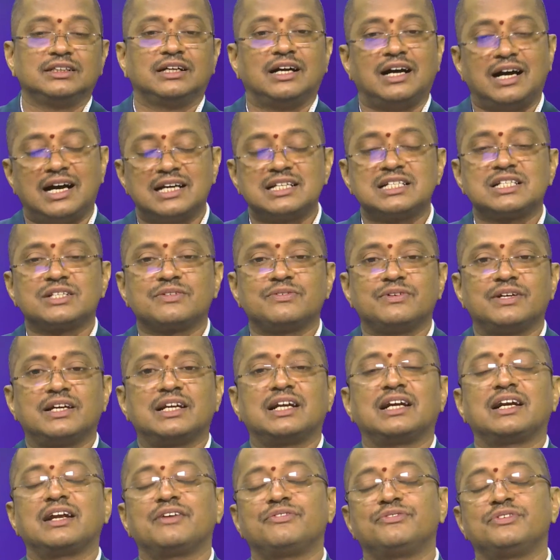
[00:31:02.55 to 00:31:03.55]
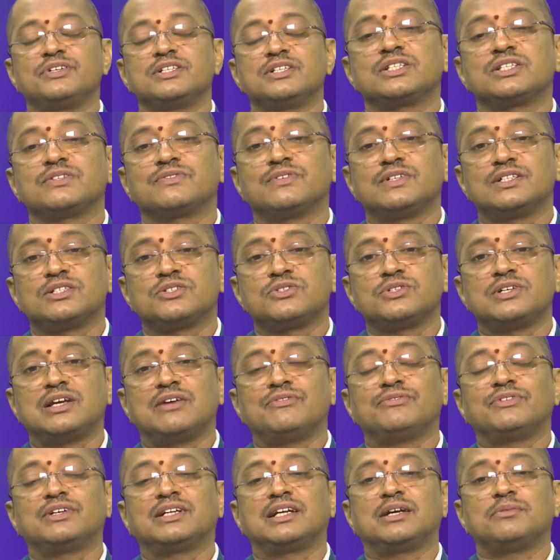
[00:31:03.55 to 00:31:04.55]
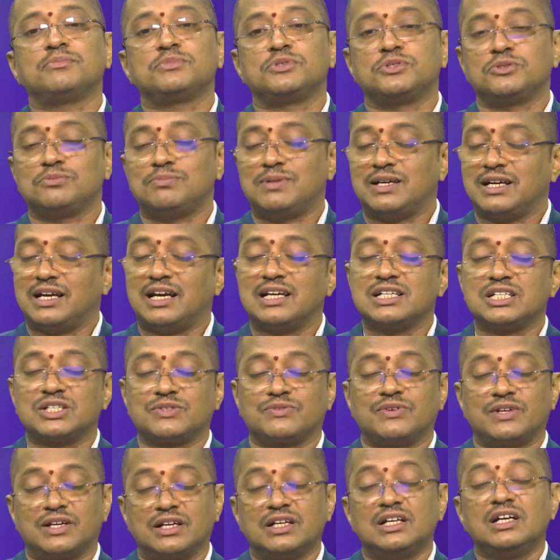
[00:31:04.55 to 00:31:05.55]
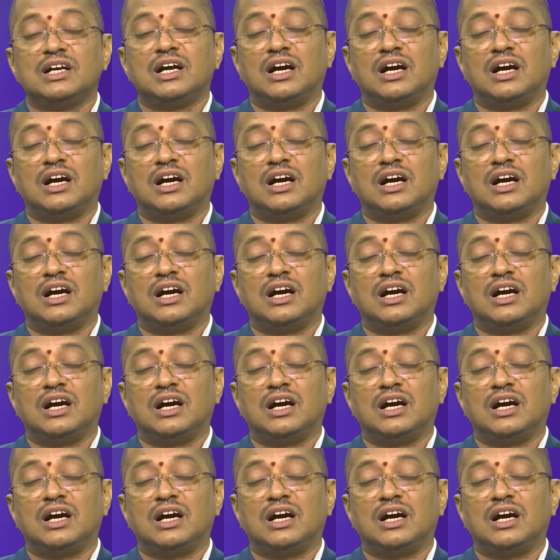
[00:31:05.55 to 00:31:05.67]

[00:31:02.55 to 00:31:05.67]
R square, and F equal to M1, M2 by R square.